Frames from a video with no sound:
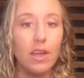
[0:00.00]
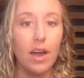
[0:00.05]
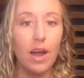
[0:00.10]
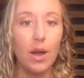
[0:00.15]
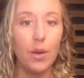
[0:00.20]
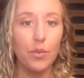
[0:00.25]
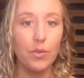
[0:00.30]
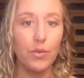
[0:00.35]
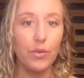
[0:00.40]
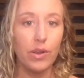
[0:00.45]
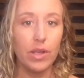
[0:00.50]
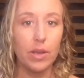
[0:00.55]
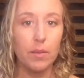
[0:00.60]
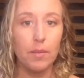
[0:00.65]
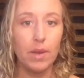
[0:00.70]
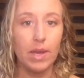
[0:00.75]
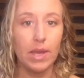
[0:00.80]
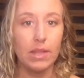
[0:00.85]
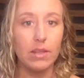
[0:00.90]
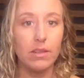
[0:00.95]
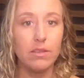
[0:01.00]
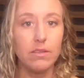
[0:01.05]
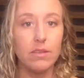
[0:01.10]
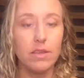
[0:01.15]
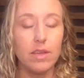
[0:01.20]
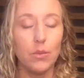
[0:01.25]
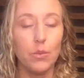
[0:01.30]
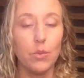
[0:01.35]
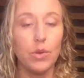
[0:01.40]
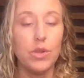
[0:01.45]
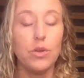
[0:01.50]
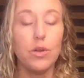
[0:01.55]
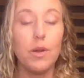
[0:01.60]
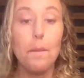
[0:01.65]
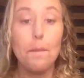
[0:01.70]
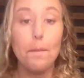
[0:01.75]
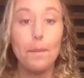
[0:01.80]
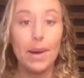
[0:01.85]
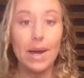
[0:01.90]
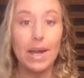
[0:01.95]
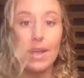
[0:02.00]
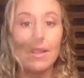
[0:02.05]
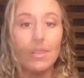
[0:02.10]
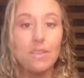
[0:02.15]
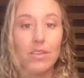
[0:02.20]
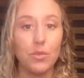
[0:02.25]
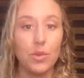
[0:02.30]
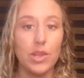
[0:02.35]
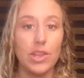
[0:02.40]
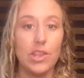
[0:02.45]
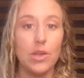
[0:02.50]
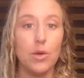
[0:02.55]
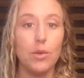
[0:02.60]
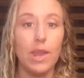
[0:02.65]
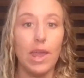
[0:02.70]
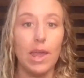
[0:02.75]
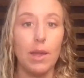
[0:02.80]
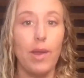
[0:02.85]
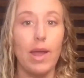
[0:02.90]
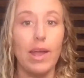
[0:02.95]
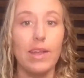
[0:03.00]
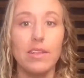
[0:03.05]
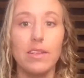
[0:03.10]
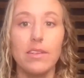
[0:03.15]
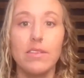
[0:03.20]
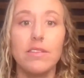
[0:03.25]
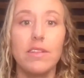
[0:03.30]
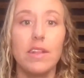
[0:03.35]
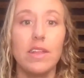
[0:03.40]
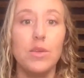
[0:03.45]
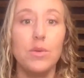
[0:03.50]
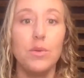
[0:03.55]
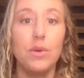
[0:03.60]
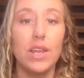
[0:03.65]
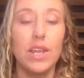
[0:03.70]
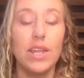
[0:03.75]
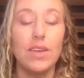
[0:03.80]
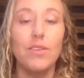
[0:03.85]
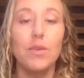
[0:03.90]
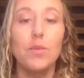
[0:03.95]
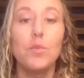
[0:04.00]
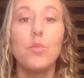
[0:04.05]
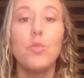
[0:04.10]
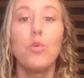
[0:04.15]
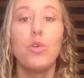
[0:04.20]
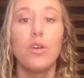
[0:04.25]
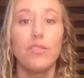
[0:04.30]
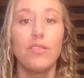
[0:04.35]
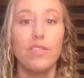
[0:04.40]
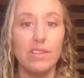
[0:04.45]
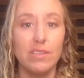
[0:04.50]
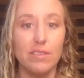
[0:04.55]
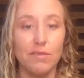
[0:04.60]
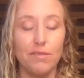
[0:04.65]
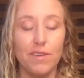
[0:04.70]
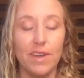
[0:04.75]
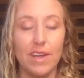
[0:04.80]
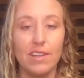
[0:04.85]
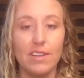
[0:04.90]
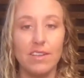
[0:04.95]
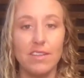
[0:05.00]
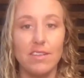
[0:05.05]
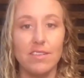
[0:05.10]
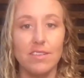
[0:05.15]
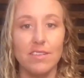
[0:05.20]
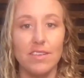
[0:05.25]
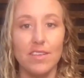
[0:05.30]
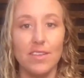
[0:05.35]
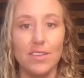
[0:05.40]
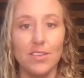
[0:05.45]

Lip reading: I would recommend. And when you combine this with the yoni egg practice, then you get even more of these effects.